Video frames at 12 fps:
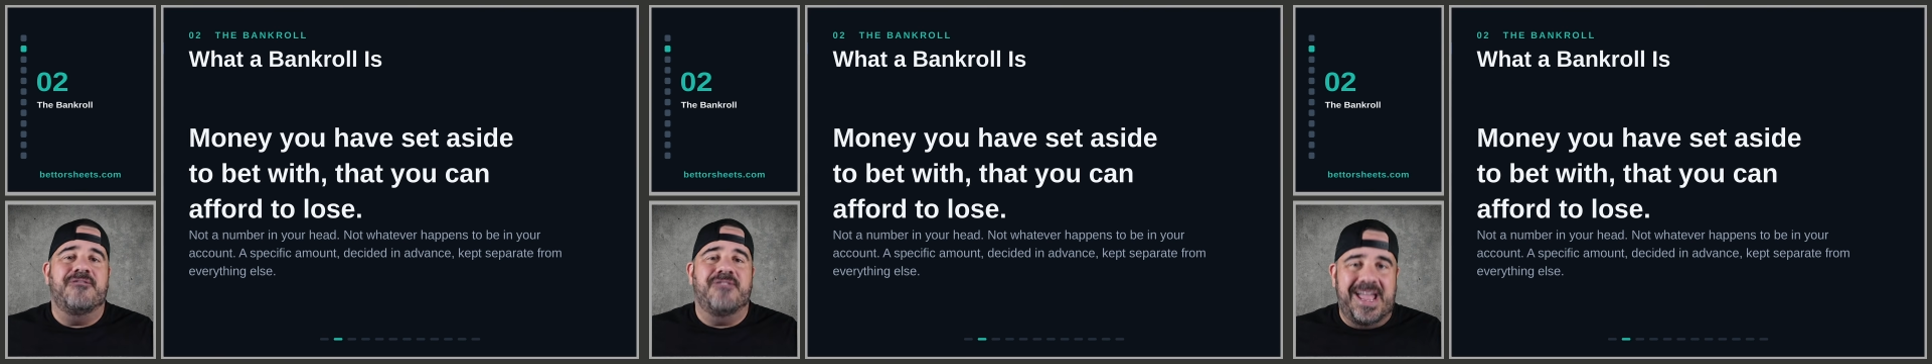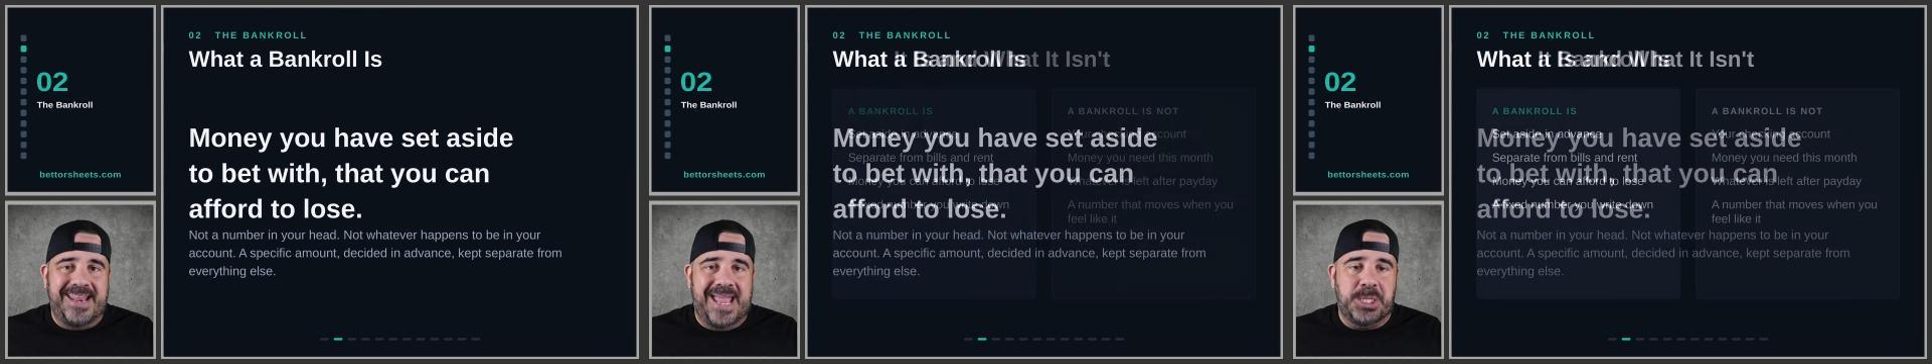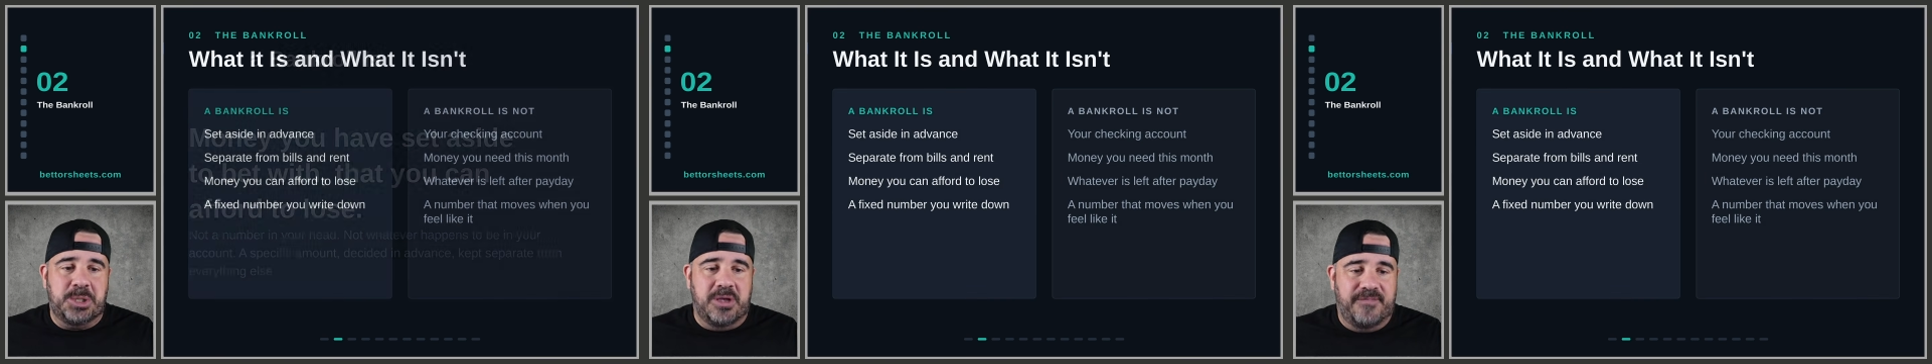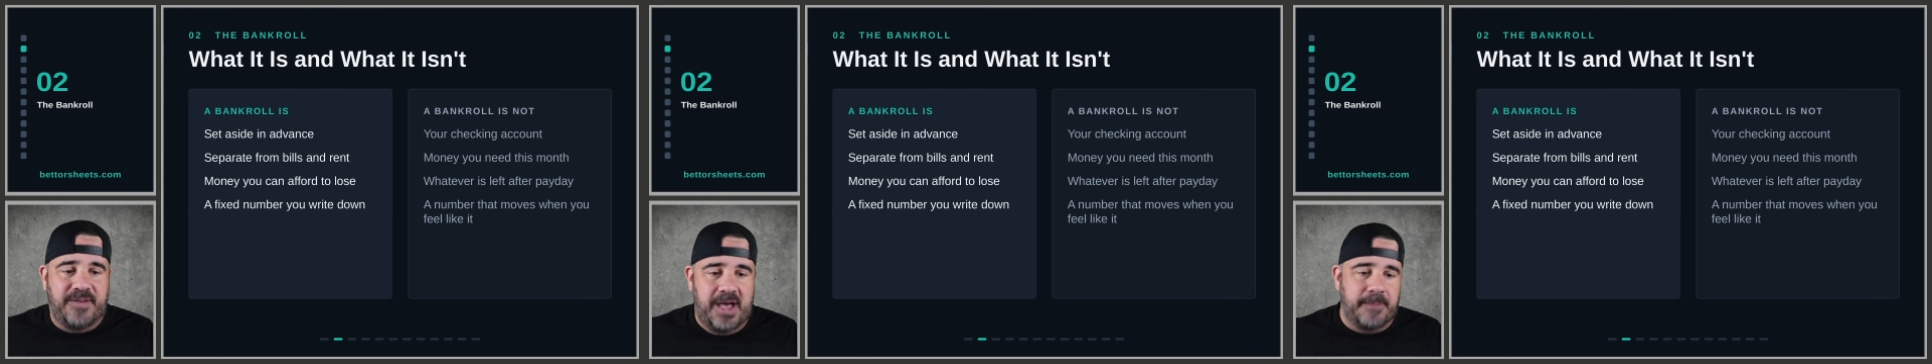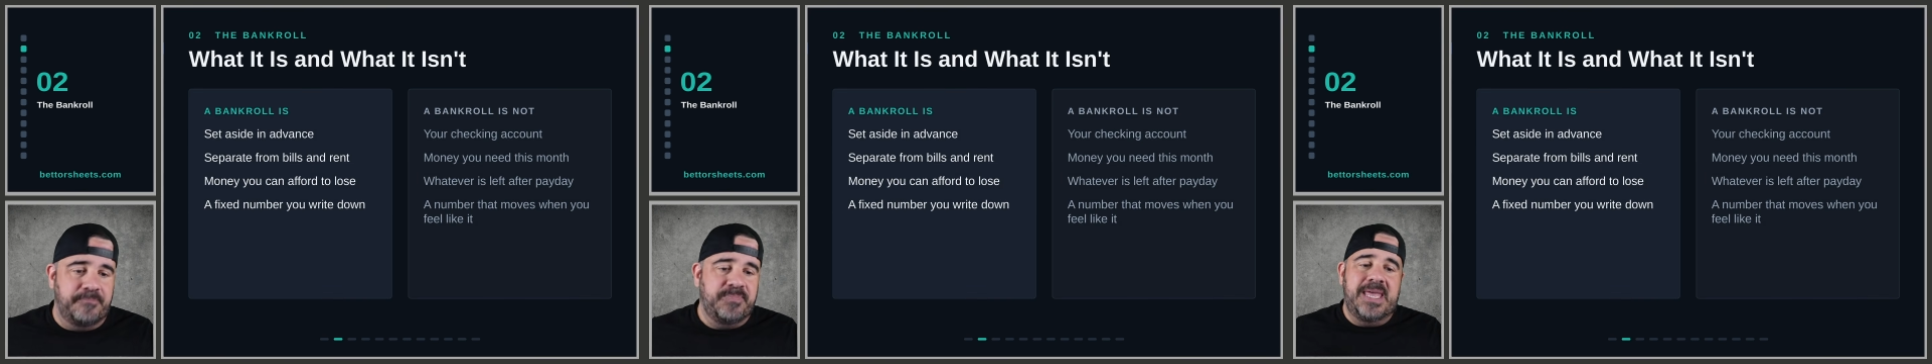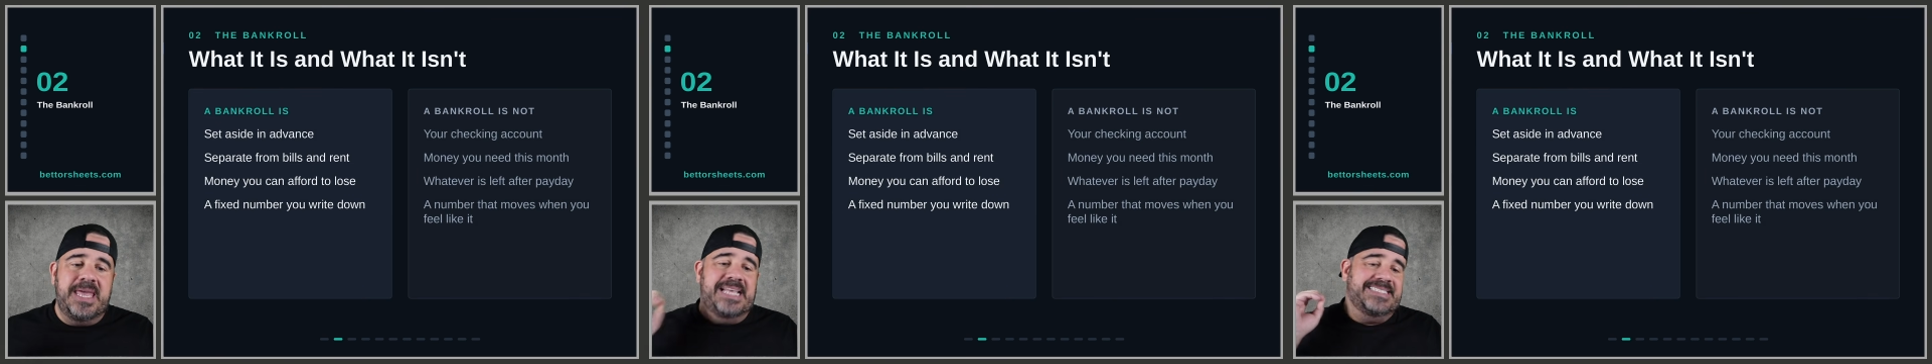financially fine.
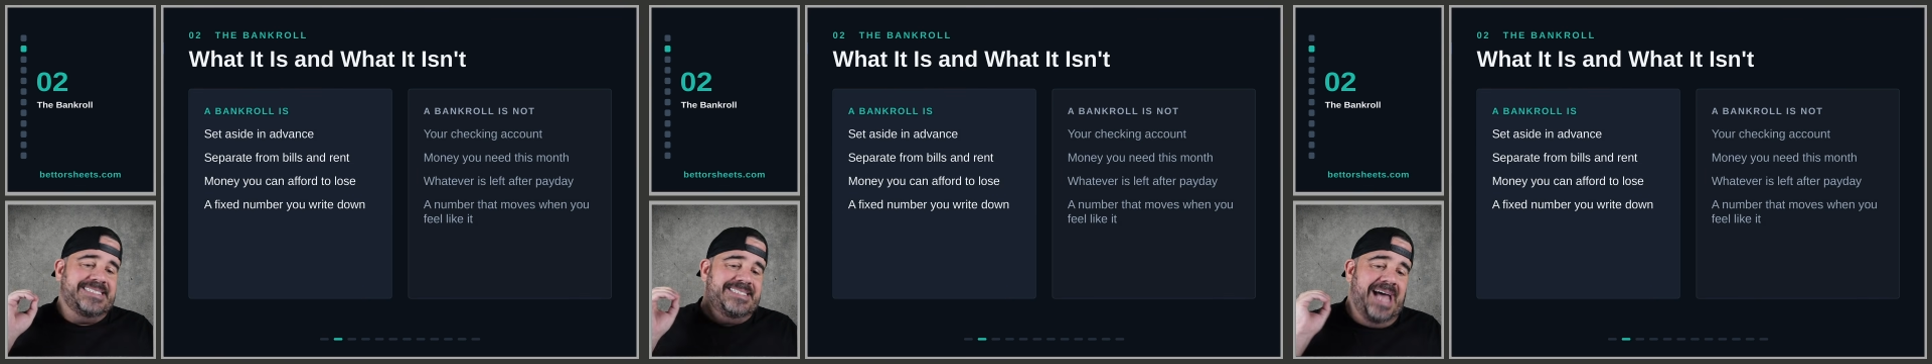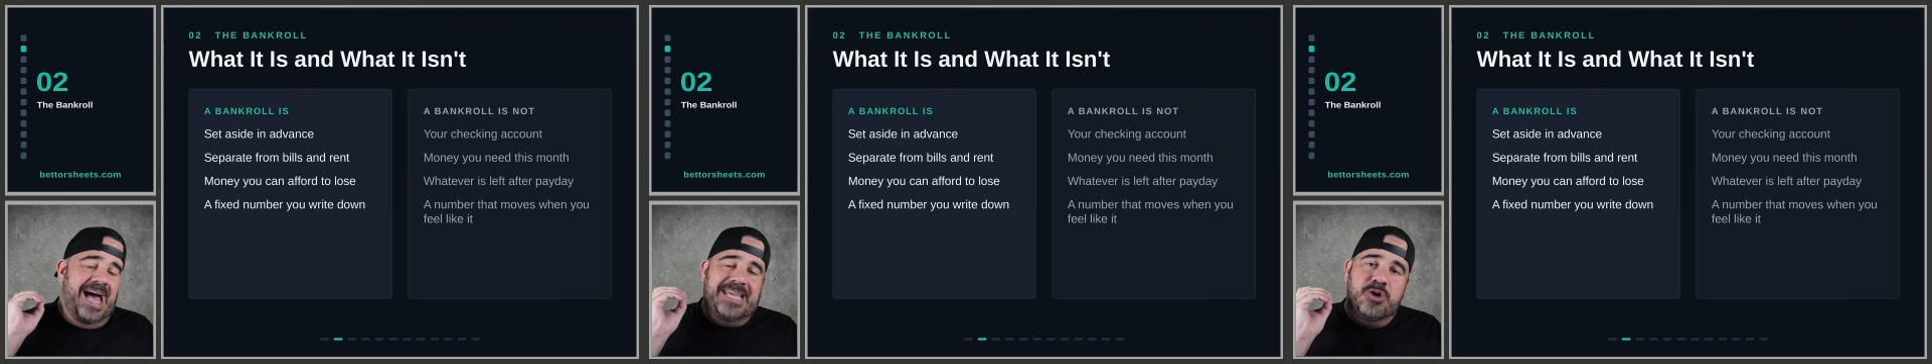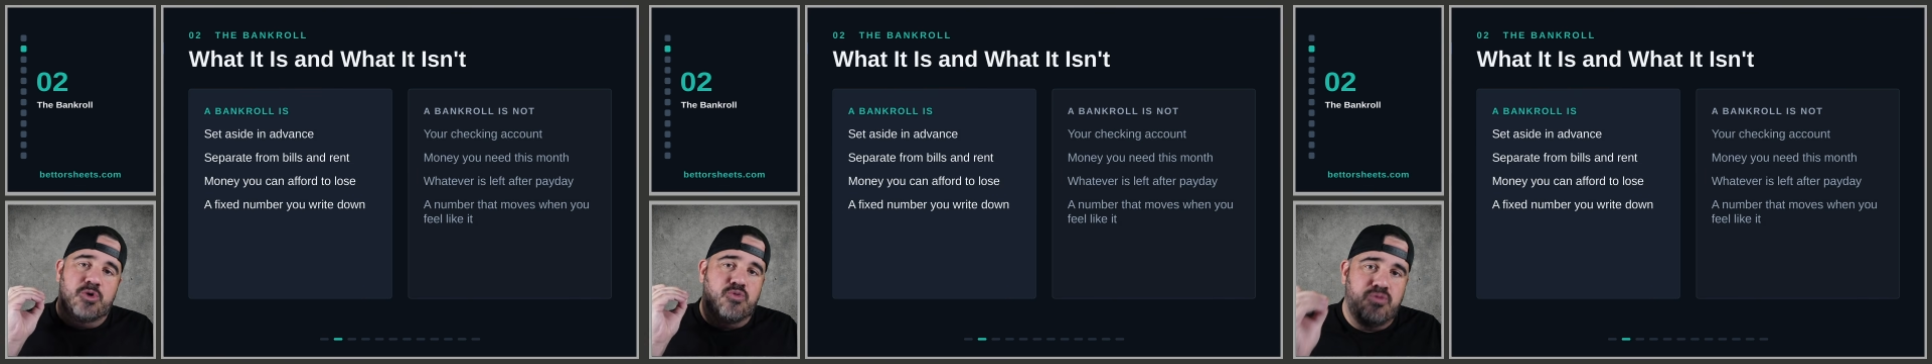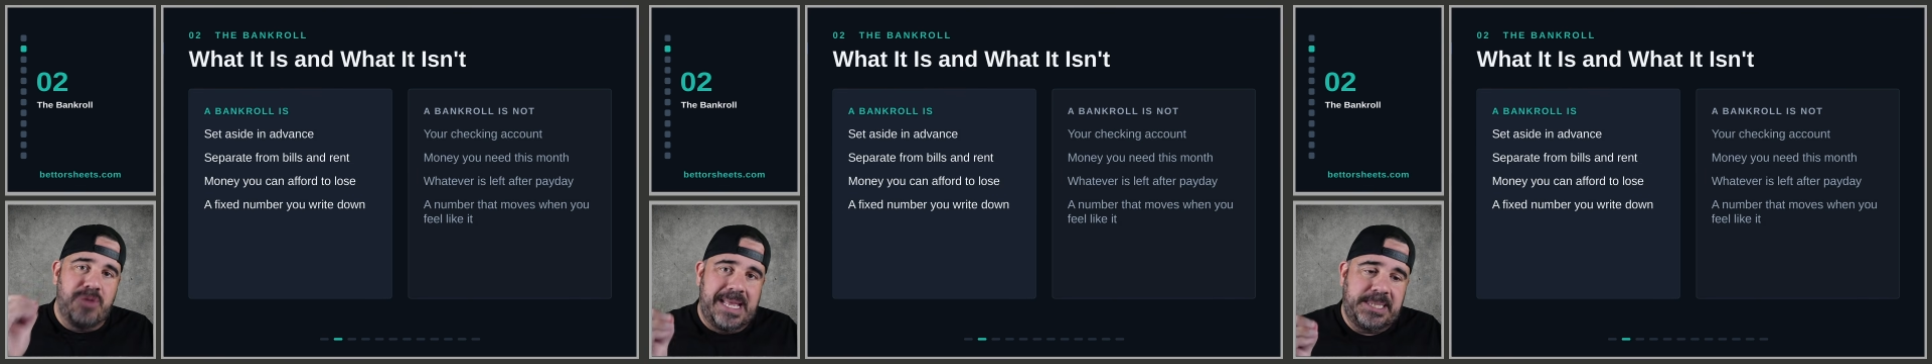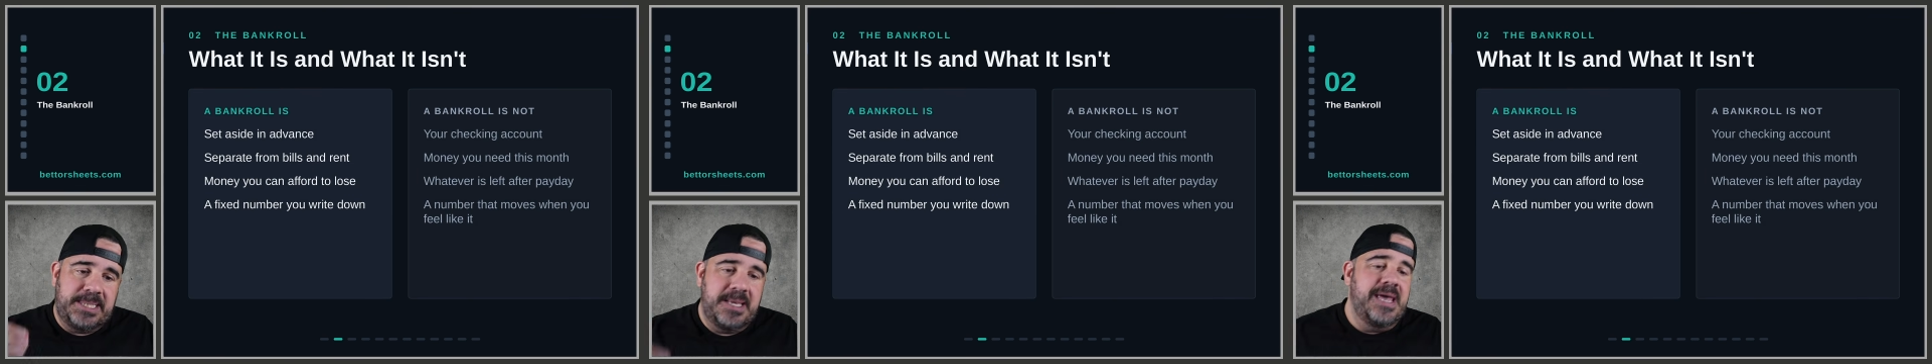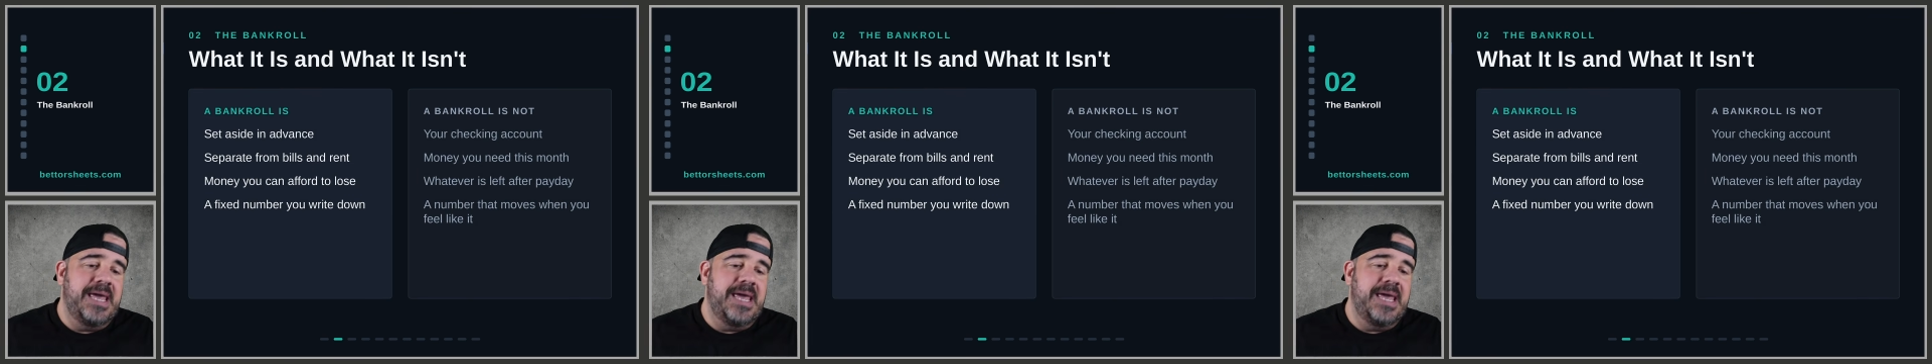It's not your rent.